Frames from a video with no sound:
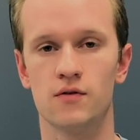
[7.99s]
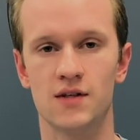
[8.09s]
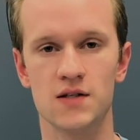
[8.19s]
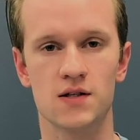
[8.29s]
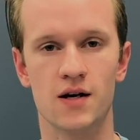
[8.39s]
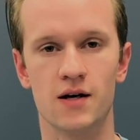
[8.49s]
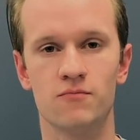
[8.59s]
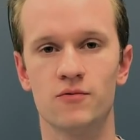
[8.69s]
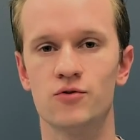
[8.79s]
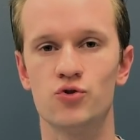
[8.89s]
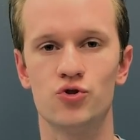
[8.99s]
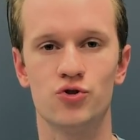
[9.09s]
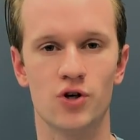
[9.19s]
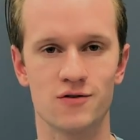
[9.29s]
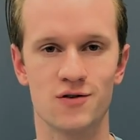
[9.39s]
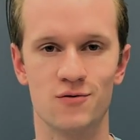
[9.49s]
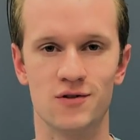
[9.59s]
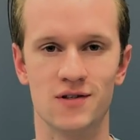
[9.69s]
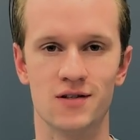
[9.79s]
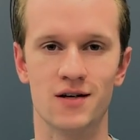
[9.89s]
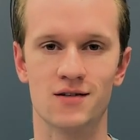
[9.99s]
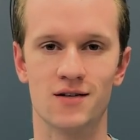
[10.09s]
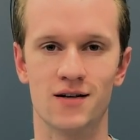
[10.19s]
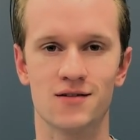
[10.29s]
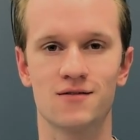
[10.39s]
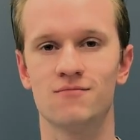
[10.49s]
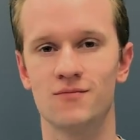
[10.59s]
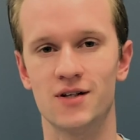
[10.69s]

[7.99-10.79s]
this time just using C S S.